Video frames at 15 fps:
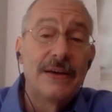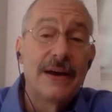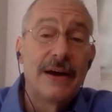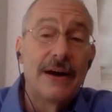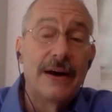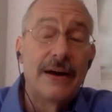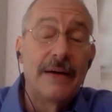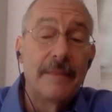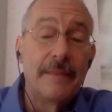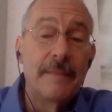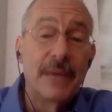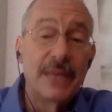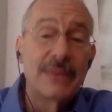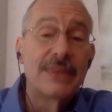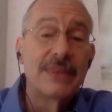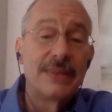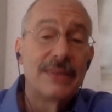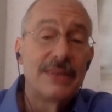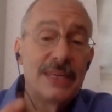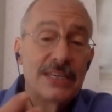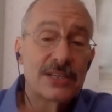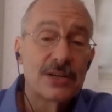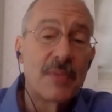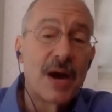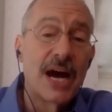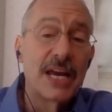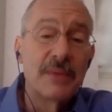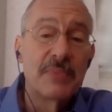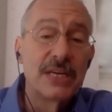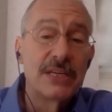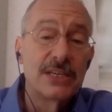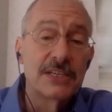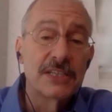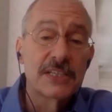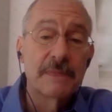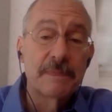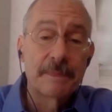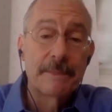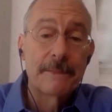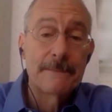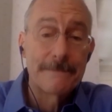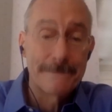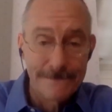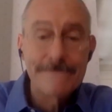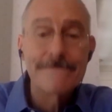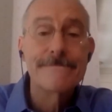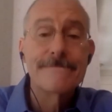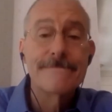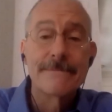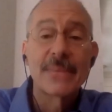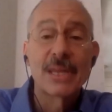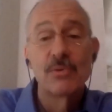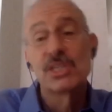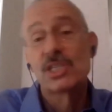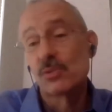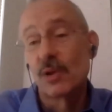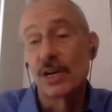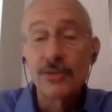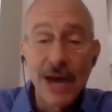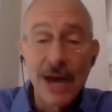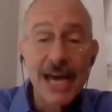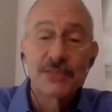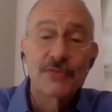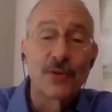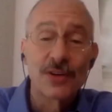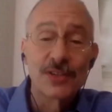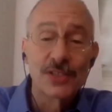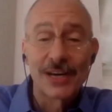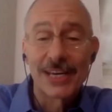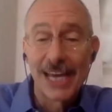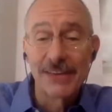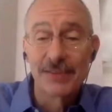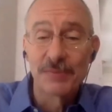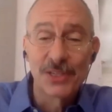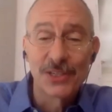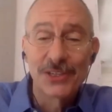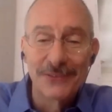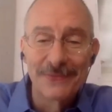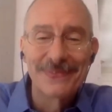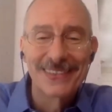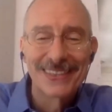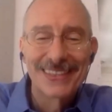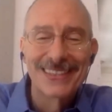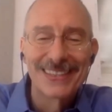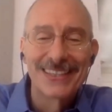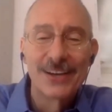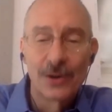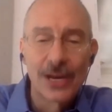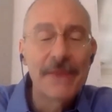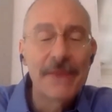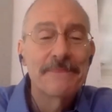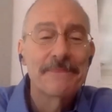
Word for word: uh, but these are my opinions, which is what you asked for, so I gave them to you. Okay?